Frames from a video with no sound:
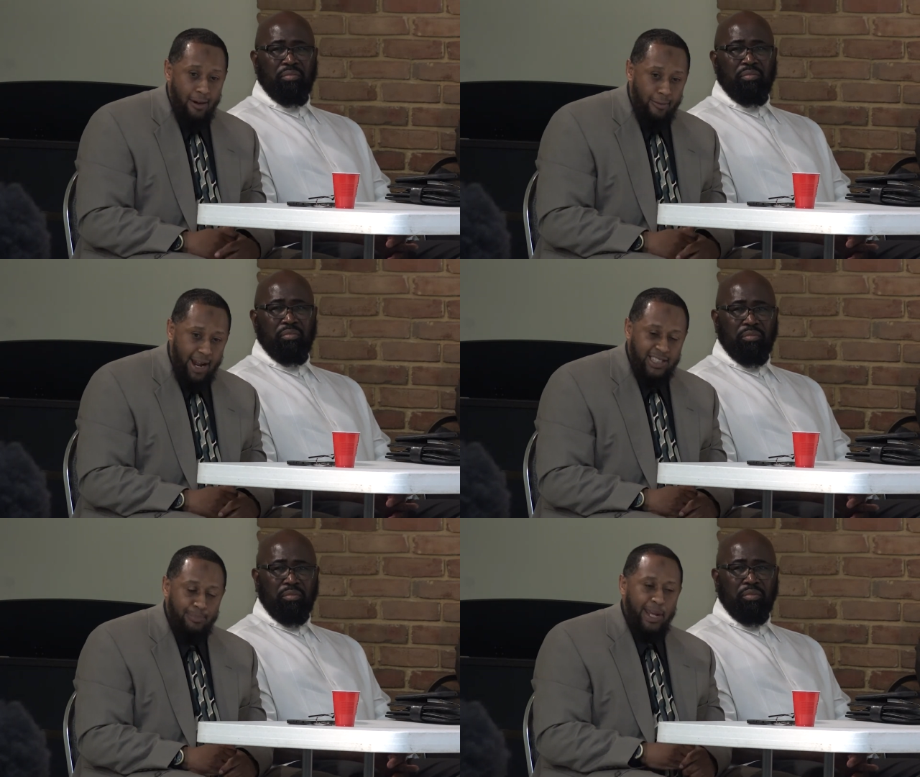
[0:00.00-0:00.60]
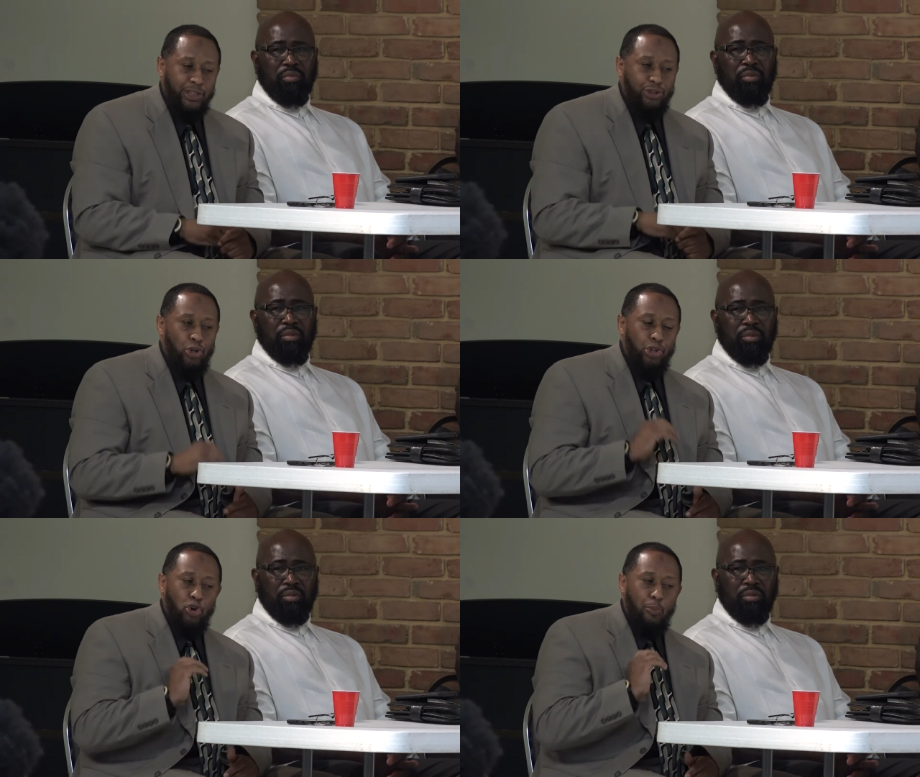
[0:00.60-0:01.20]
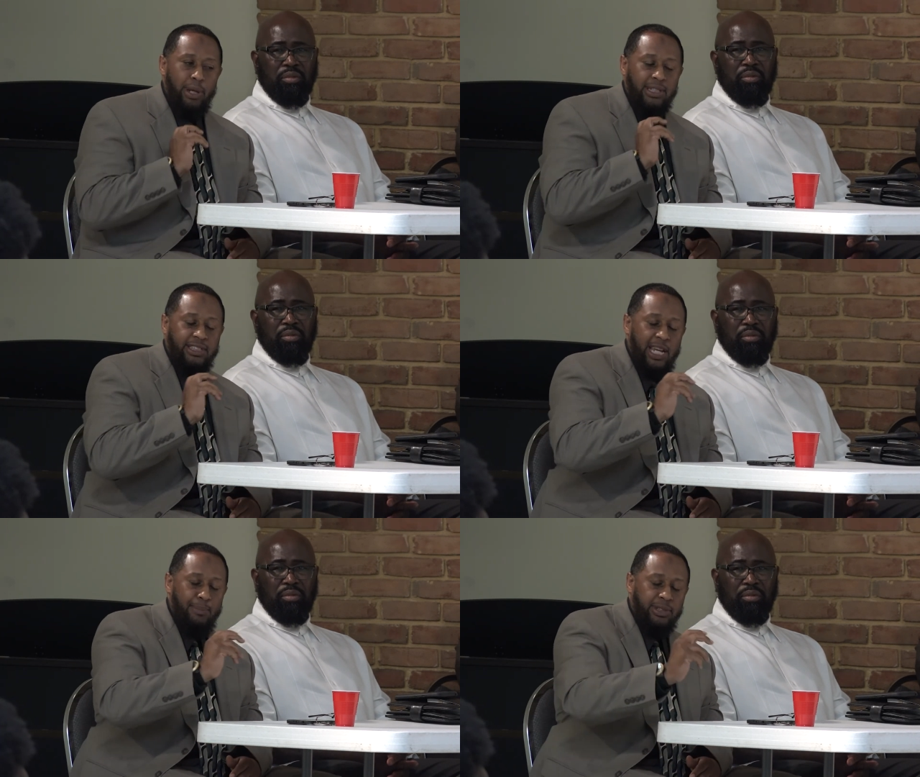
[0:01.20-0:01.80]
Speaker 1: right? To make sure you don't make the
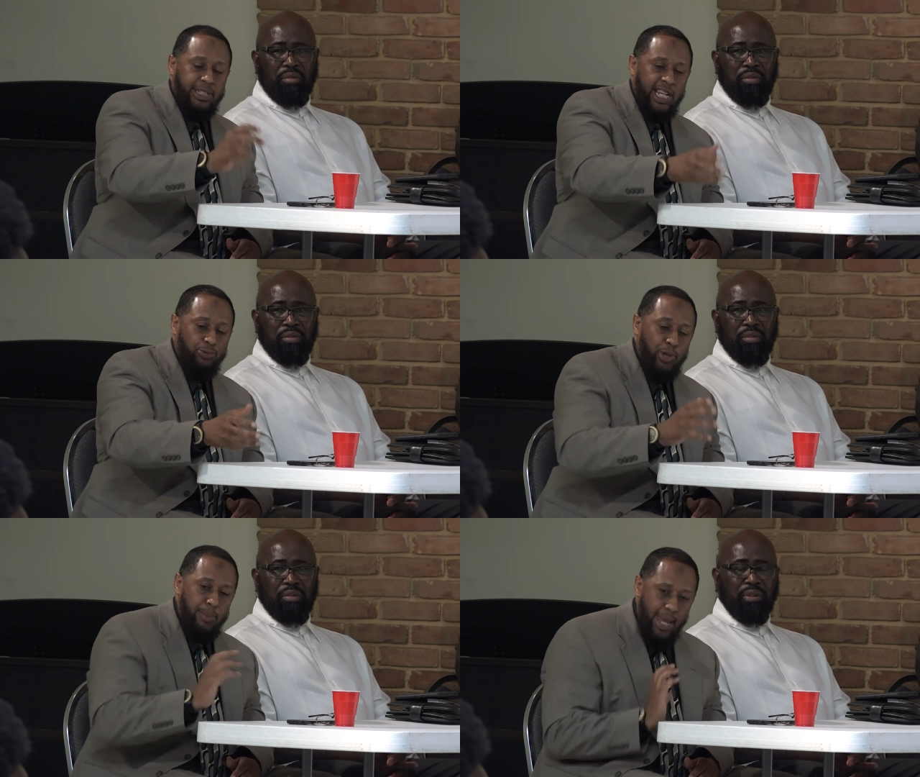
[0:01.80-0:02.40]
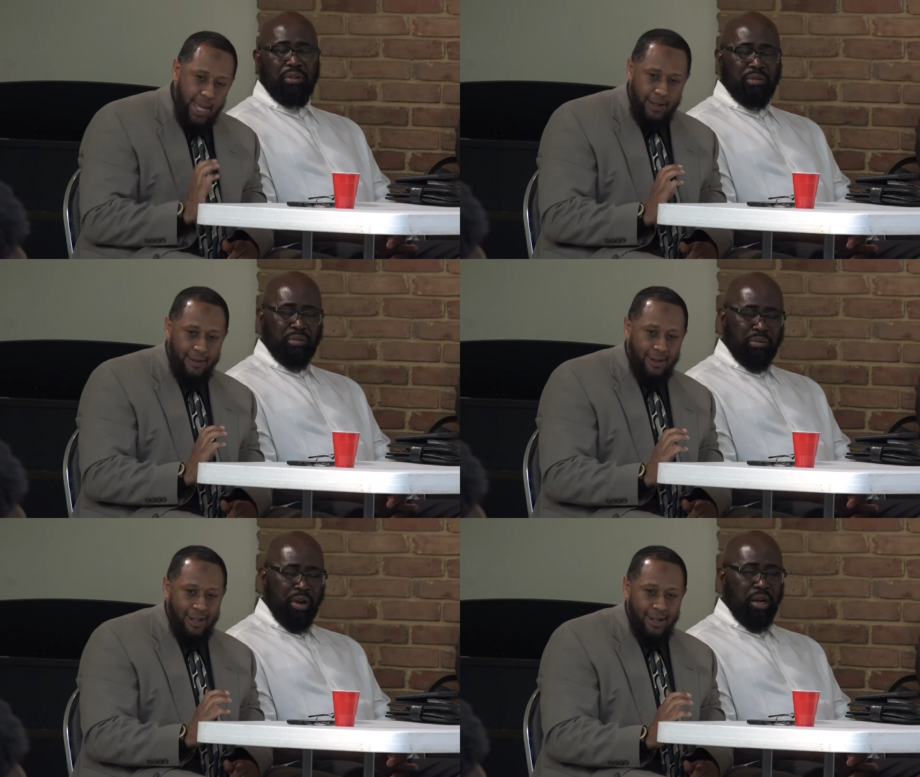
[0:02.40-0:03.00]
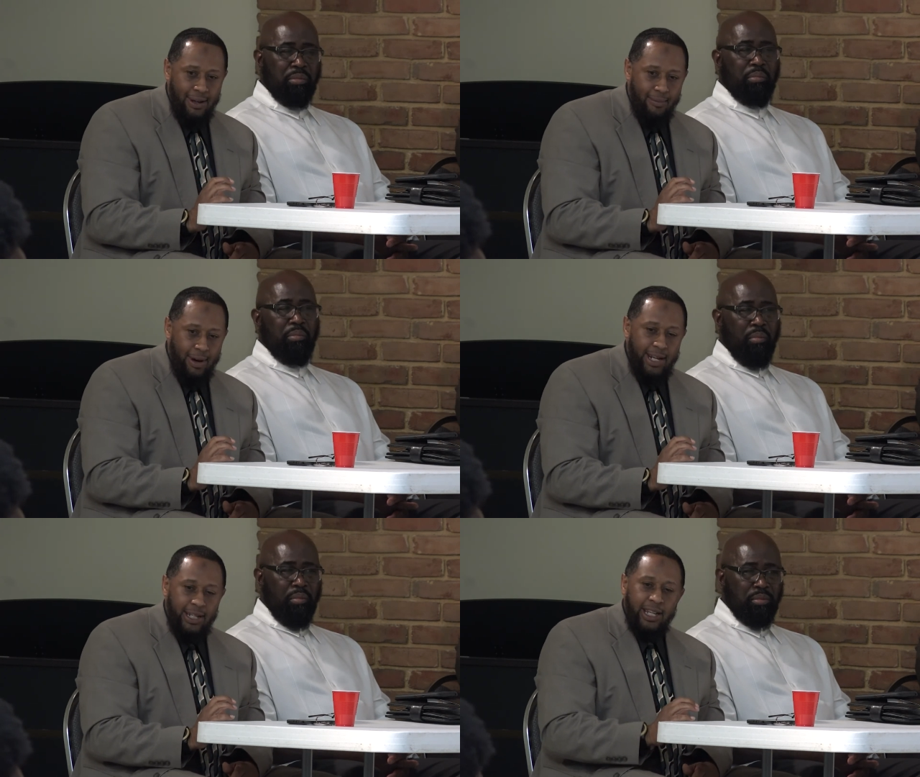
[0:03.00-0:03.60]
same mistakes we make,
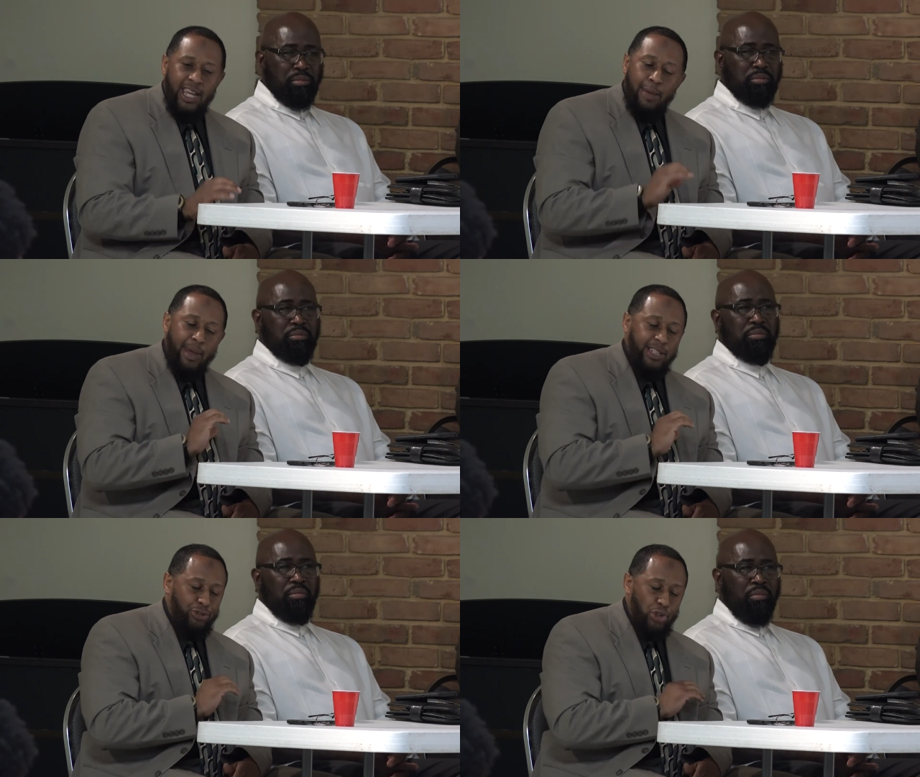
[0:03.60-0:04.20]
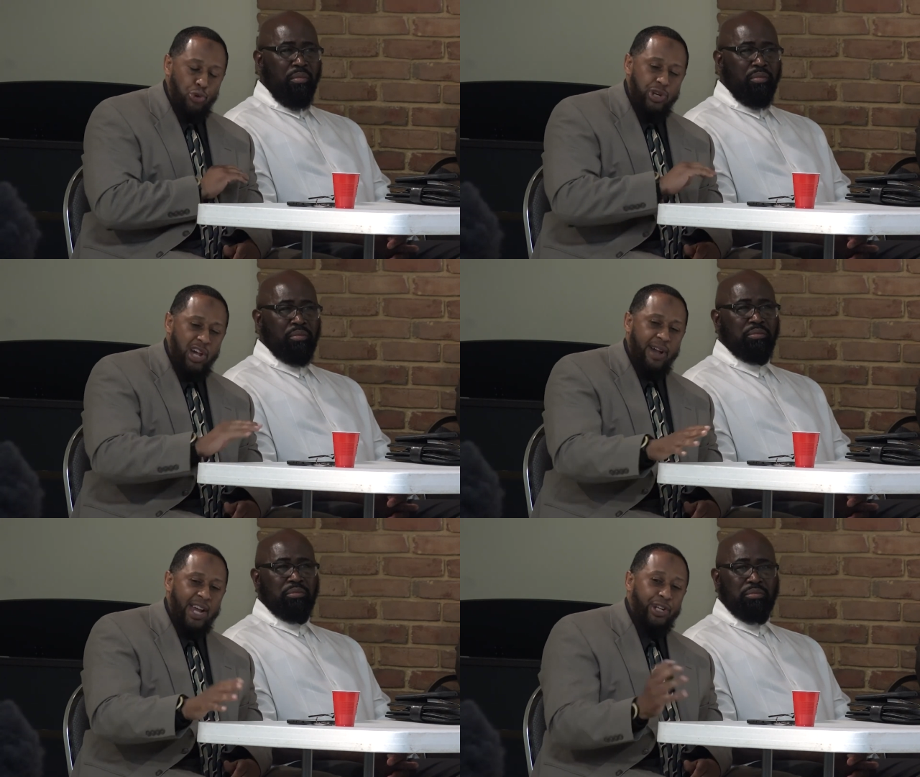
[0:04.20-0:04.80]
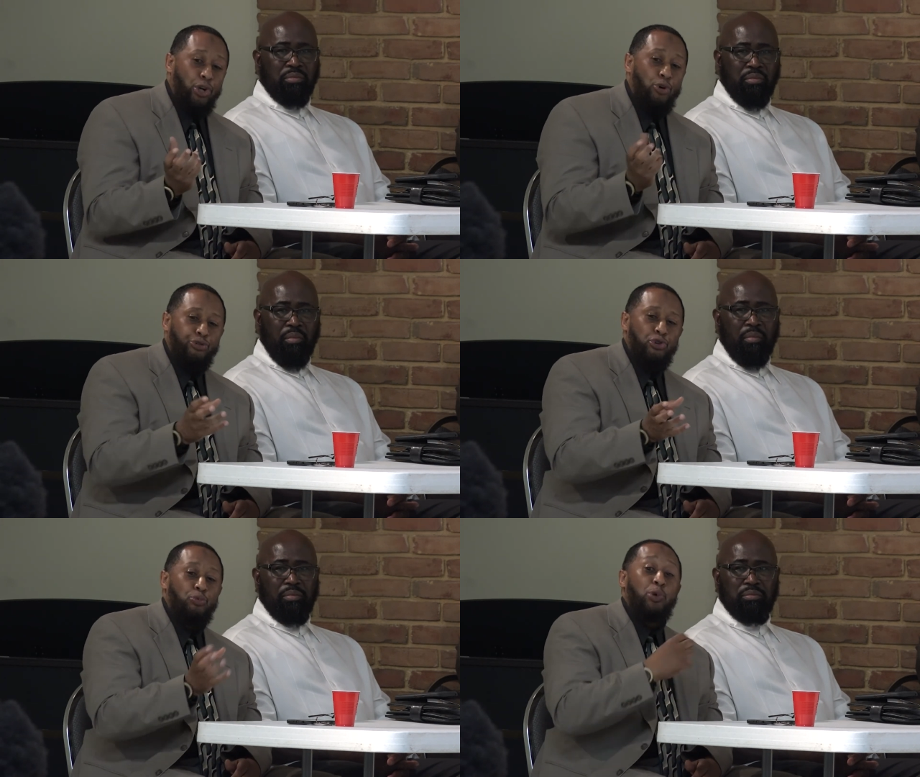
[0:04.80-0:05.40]
right? And make sure you never have to
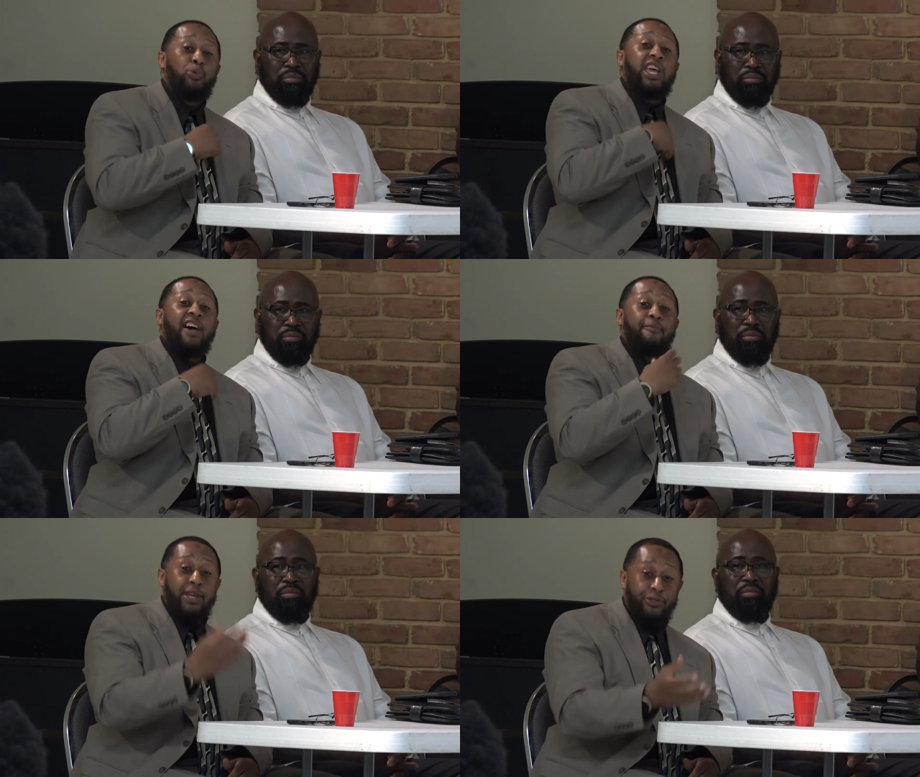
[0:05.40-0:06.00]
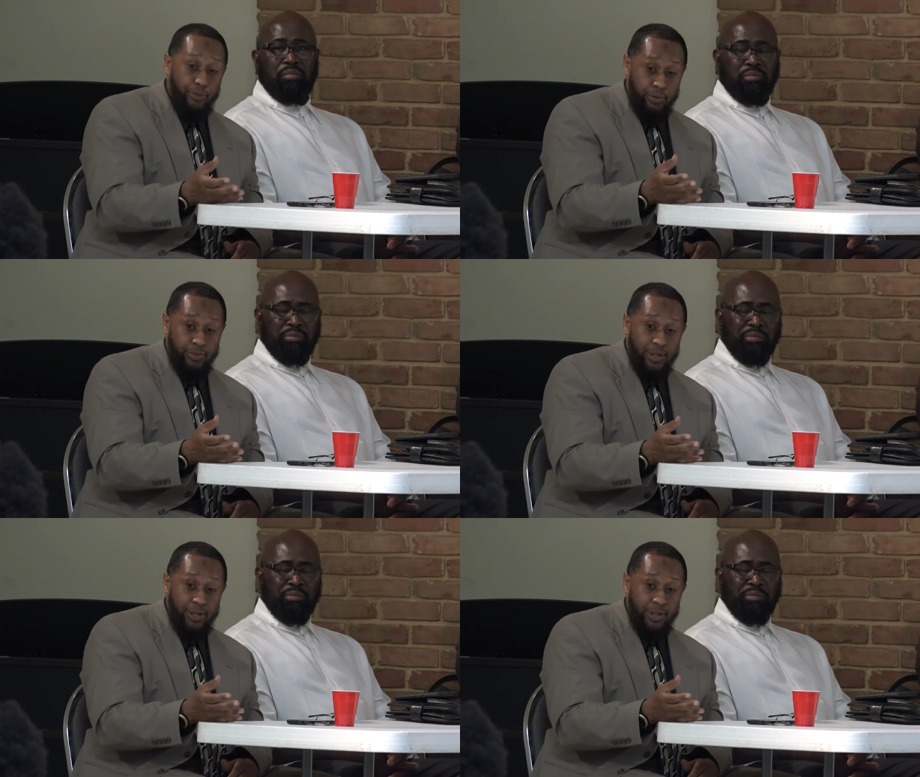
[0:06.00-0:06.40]
go through what we have been through.